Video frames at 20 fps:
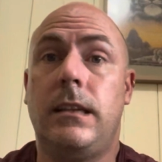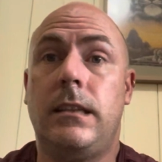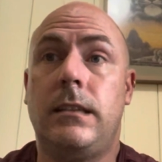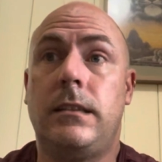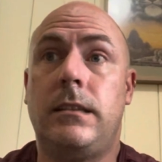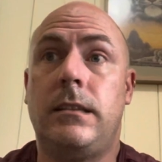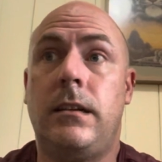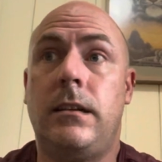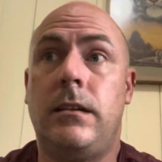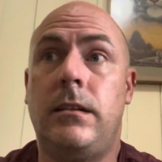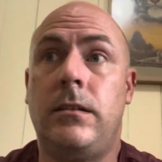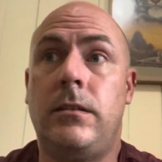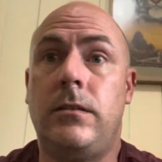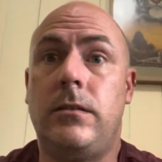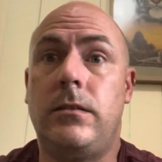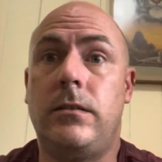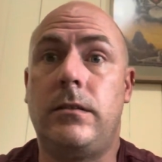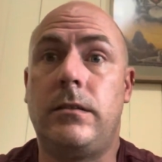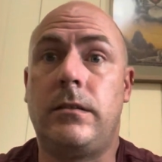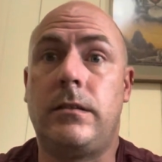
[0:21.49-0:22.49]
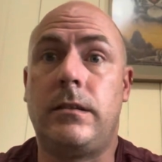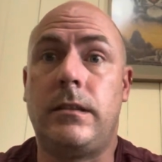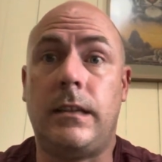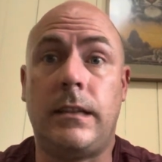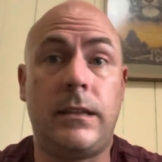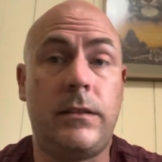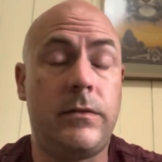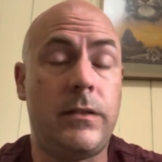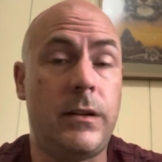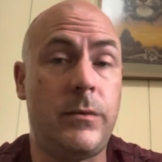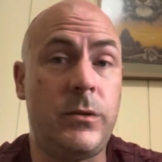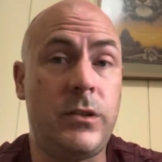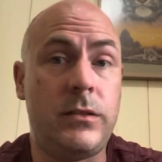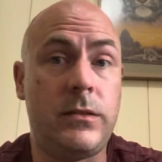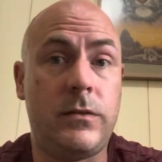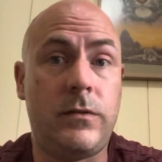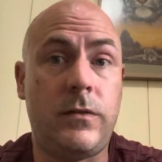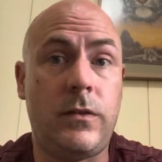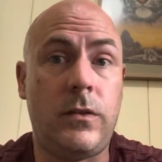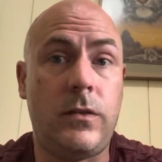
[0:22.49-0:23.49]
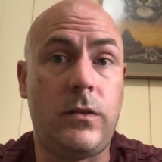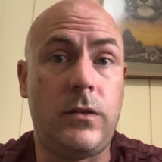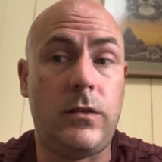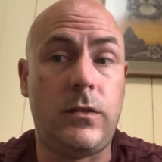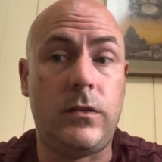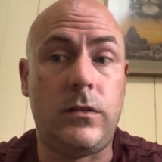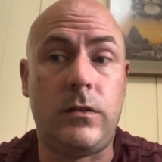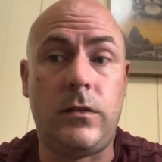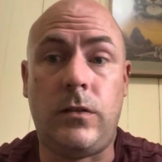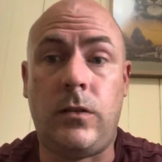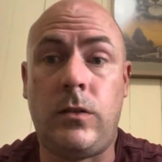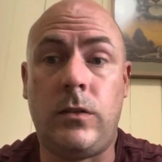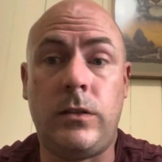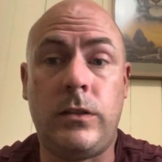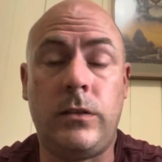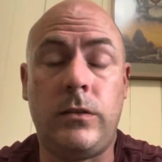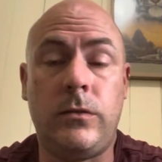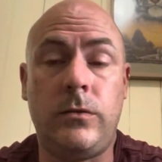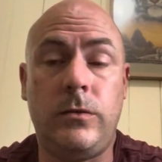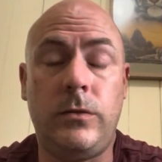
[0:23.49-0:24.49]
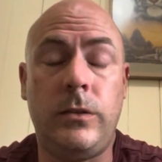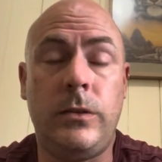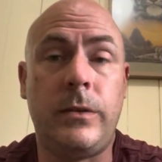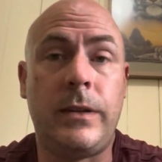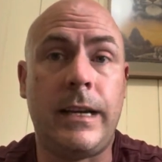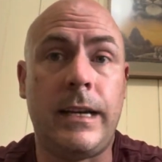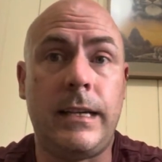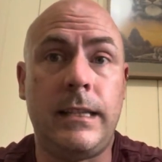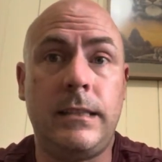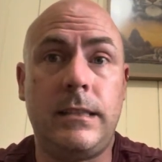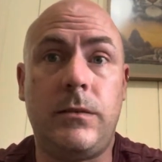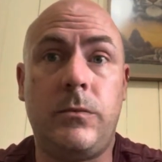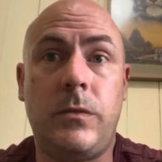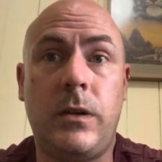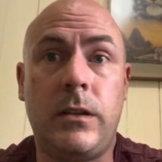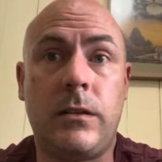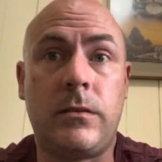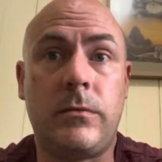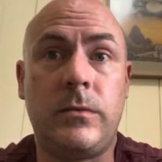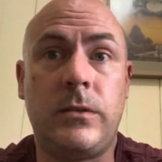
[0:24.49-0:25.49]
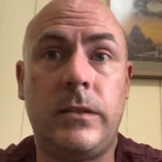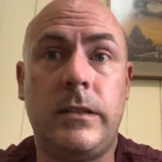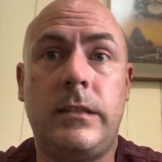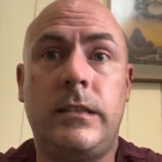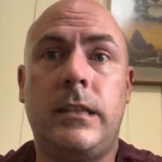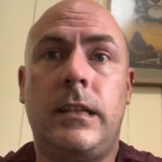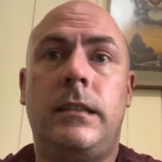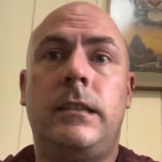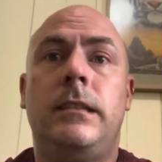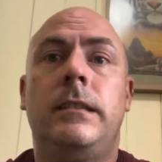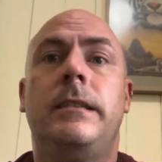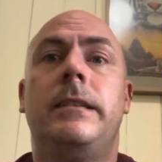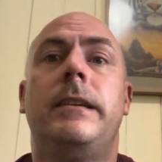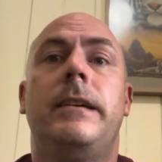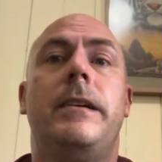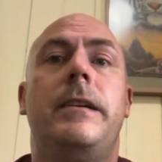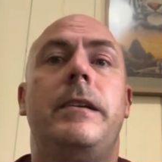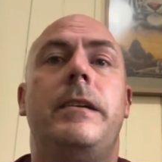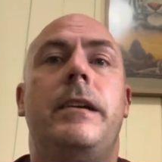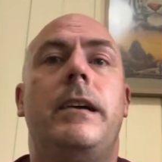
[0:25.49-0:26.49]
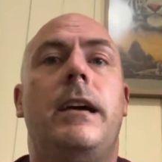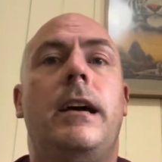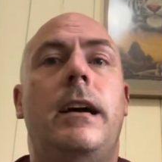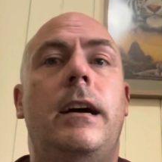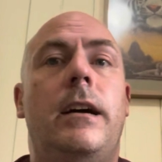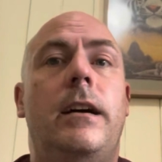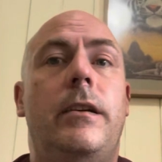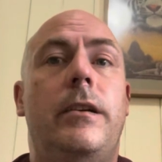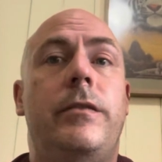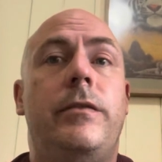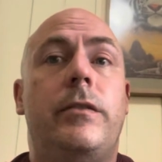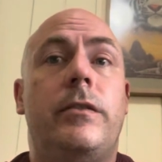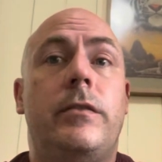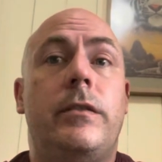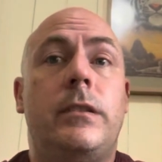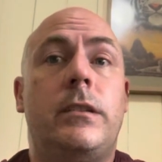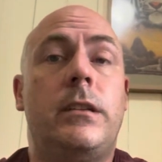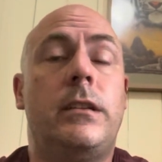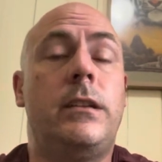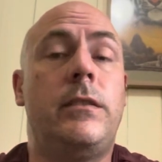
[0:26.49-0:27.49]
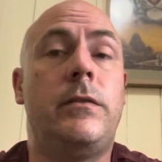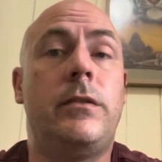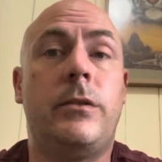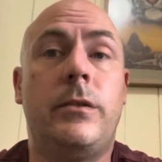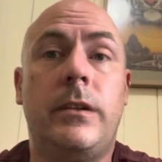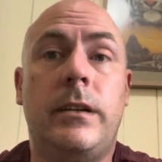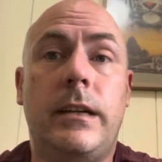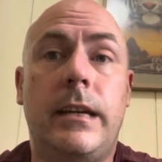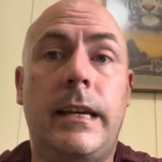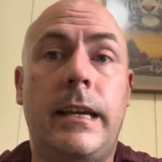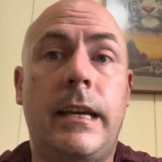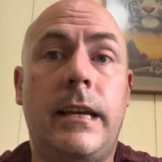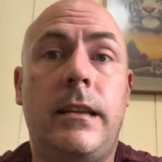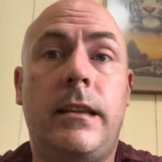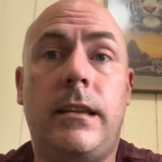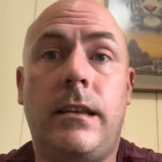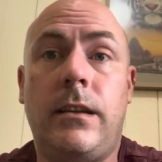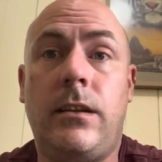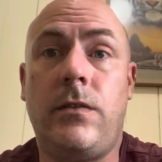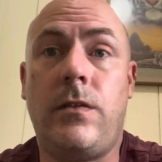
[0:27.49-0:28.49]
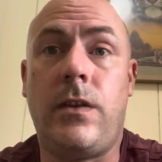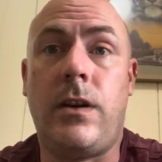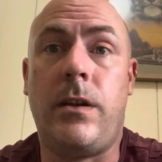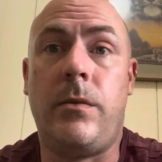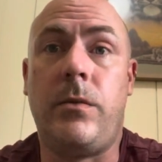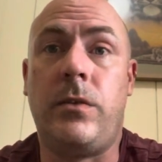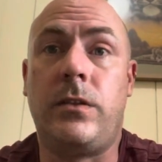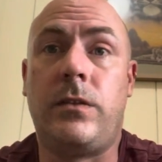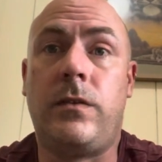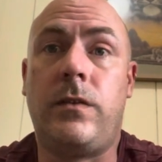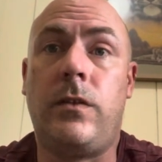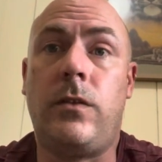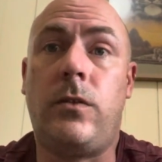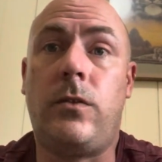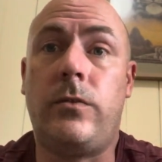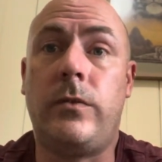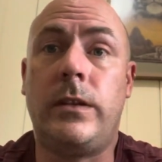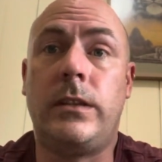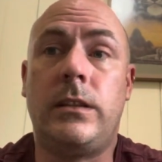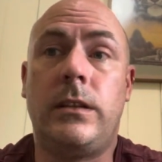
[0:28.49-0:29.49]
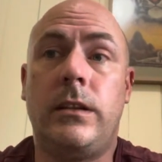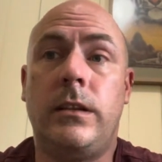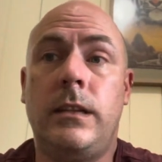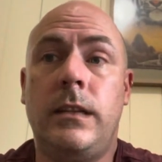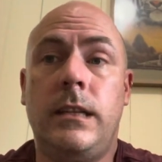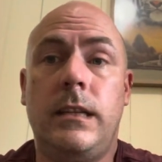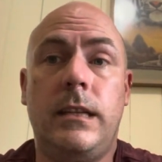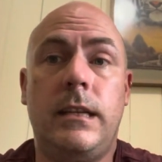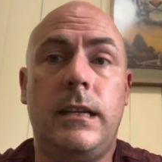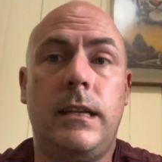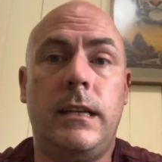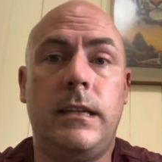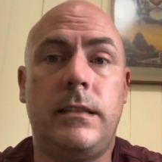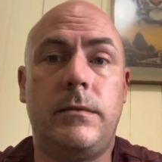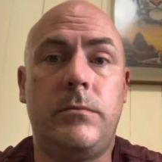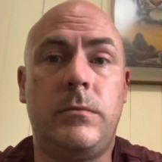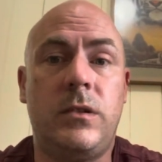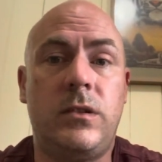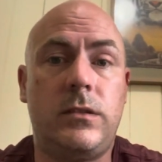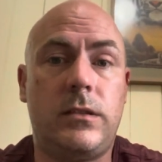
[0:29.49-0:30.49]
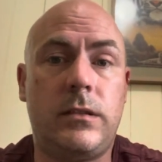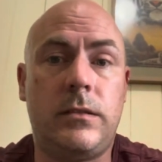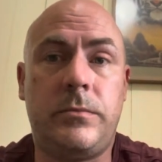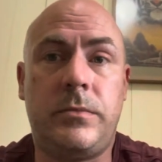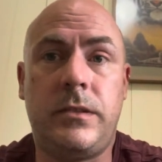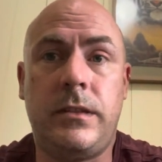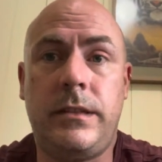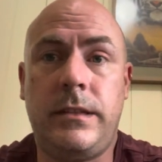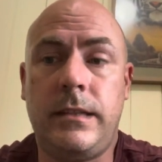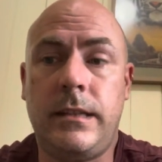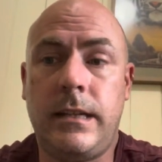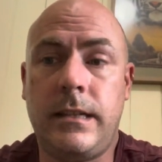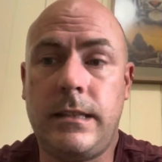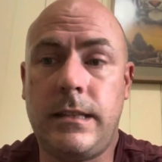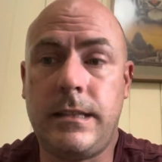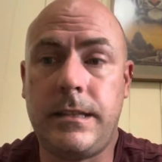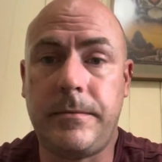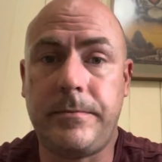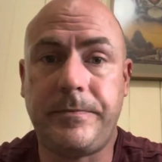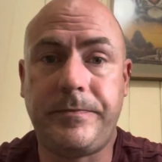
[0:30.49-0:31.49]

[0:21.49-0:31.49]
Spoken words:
So thank you very much for all you new guys and welcome to the channel. If you're a returning viewer, again, thank you very much for returning. It is much appreciated.